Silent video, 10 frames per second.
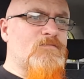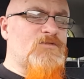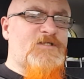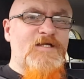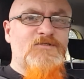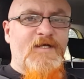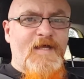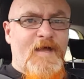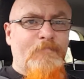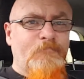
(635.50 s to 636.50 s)
Steve's the
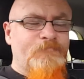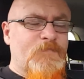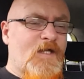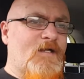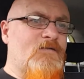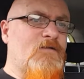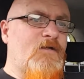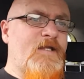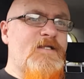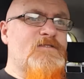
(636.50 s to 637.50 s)
DM, and
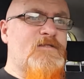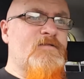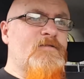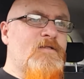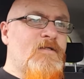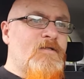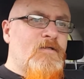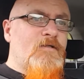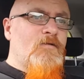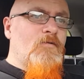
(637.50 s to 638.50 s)
Anita,
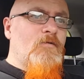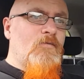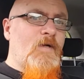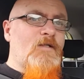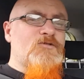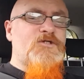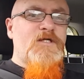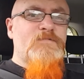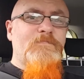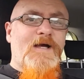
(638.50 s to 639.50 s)
well,
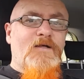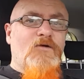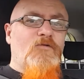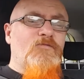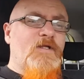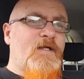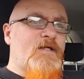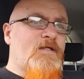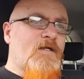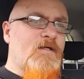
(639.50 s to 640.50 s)
she's mad on the
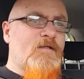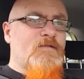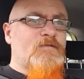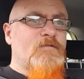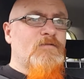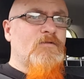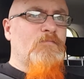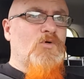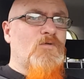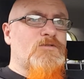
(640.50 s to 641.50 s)

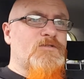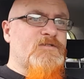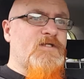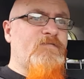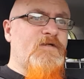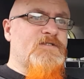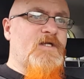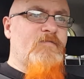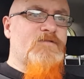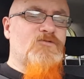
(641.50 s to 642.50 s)
books and TV
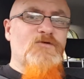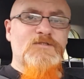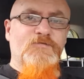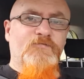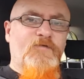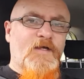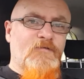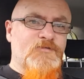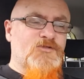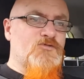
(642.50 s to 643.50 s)
series, the Dresden
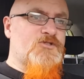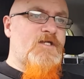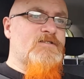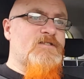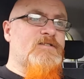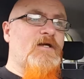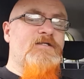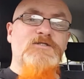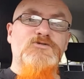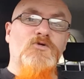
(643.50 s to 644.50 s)
Files, so she's
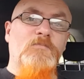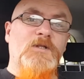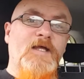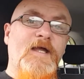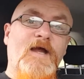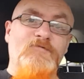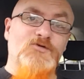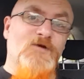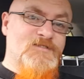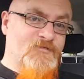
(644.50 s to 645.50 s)
decided she's going to play Harry
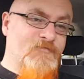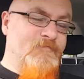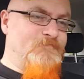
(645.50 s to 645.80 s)
Dresden.